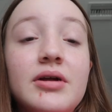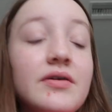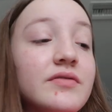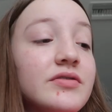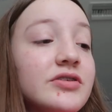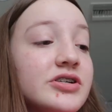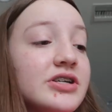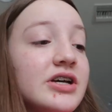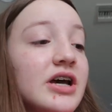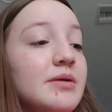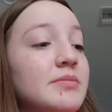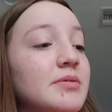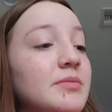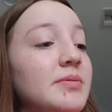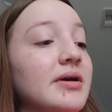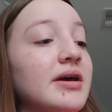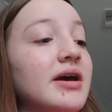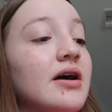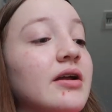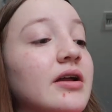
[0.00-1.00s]
Whenever she had me
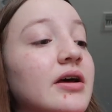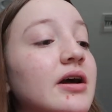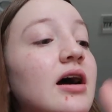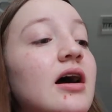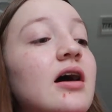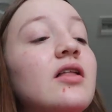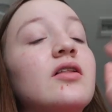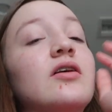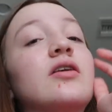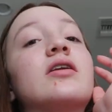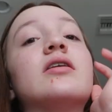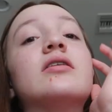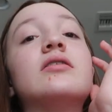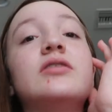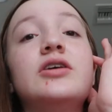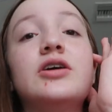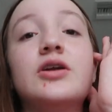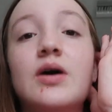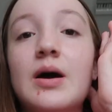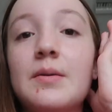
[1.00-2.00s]
pick out a color,
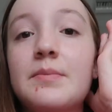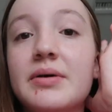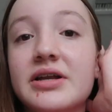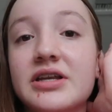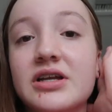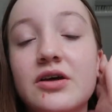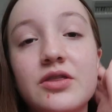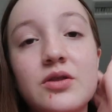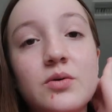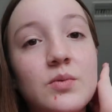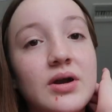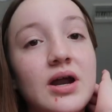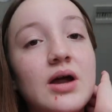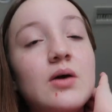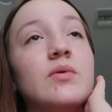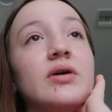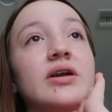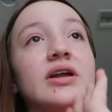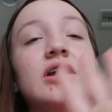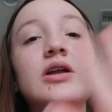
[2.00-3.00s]
you know, I picked out the one I
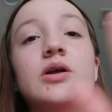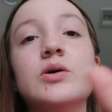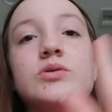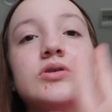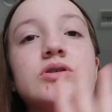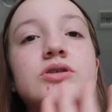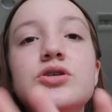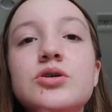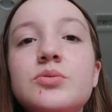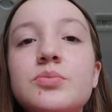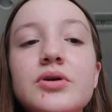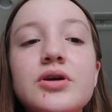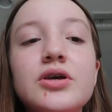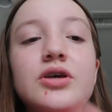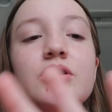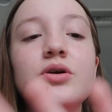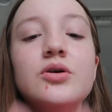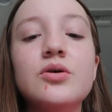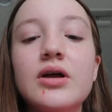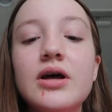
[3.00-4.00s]
wanted. It was super
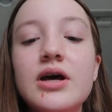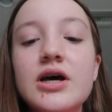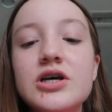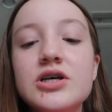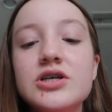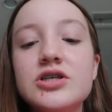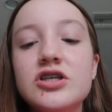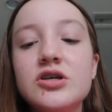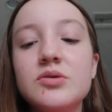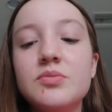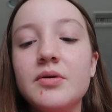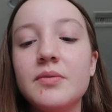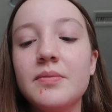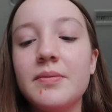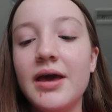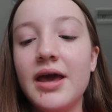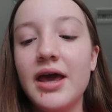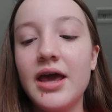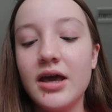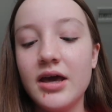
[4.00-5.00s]
cute, super
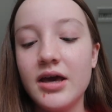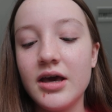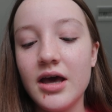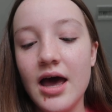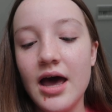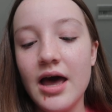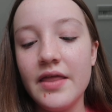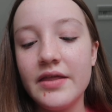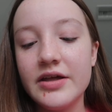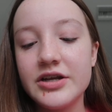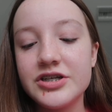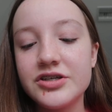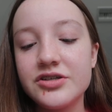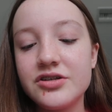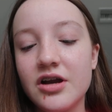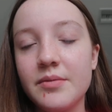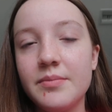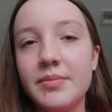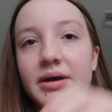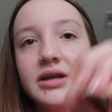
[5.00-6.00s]
pink. And then she
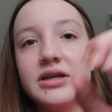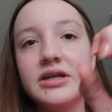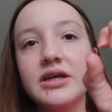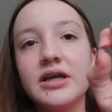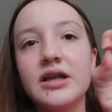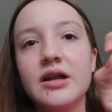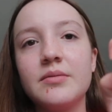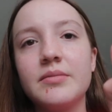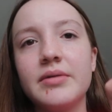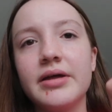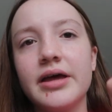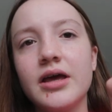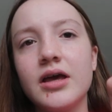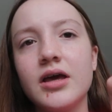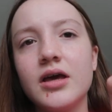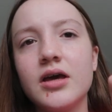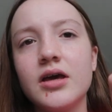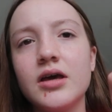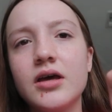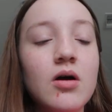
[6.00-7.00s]
started painting and I'm
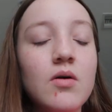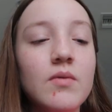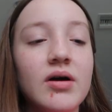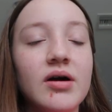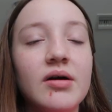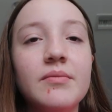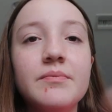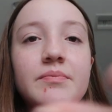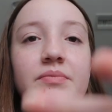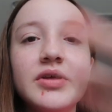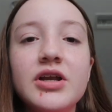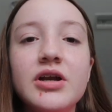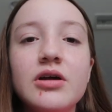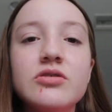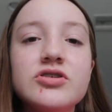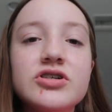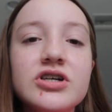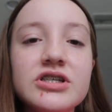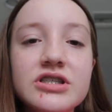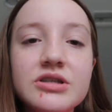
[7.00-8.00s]
like, oh well, you know,
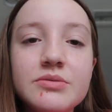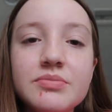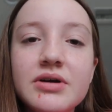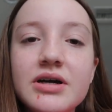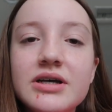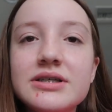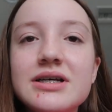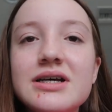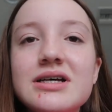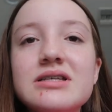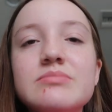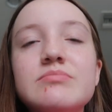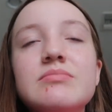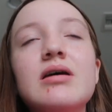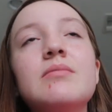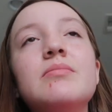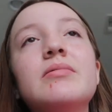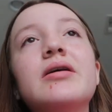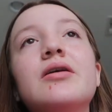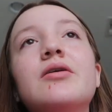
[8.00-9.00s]
trust the process.
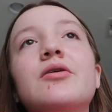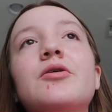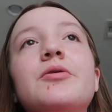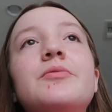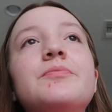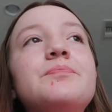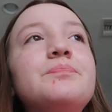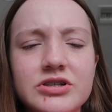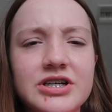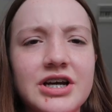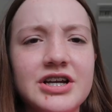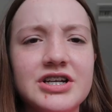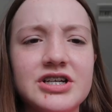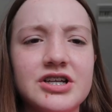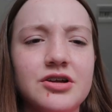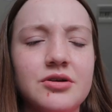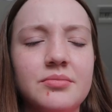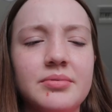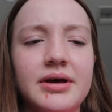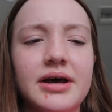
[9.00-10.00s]
Maybe it'll change a
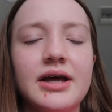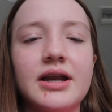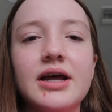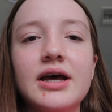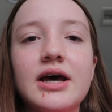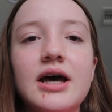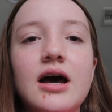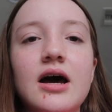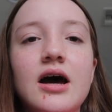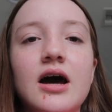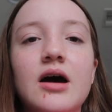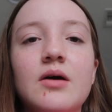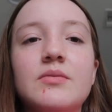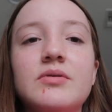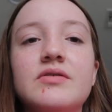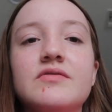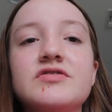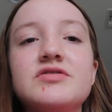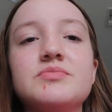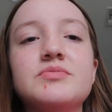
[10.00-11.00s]
little bit um,
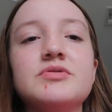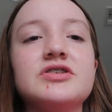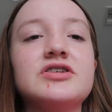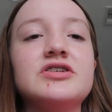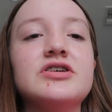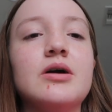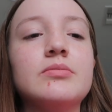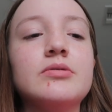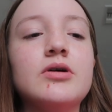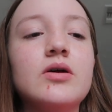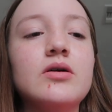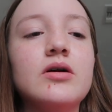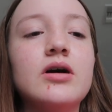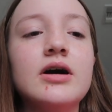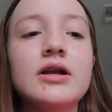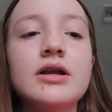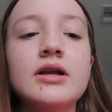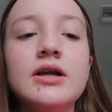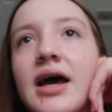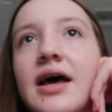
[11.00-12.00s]
whenever she puts the top coat
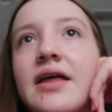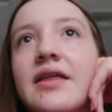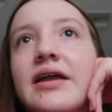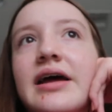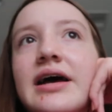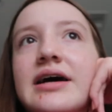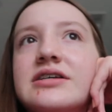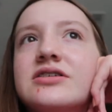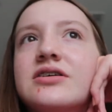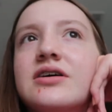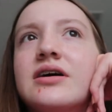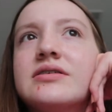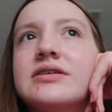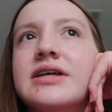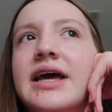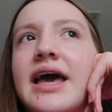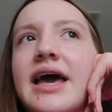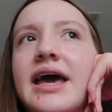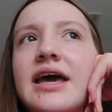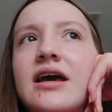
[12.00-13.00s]
on. And then I asked her, I was
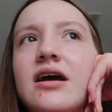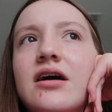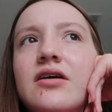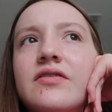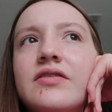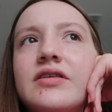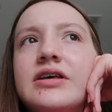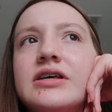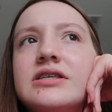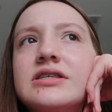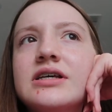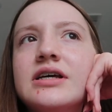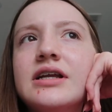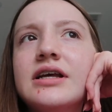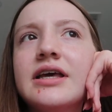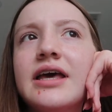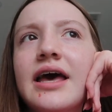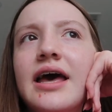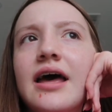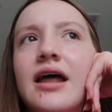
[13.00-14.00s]
like, hey, are these gonna
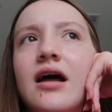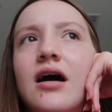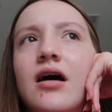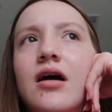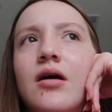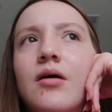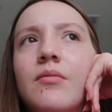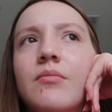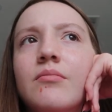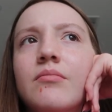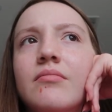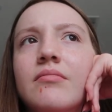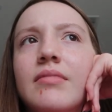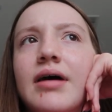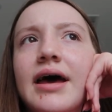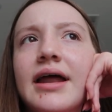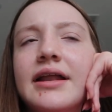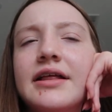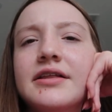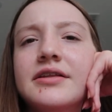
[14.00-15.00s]
get um,
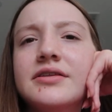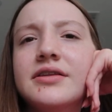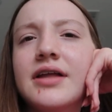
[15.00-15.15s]
any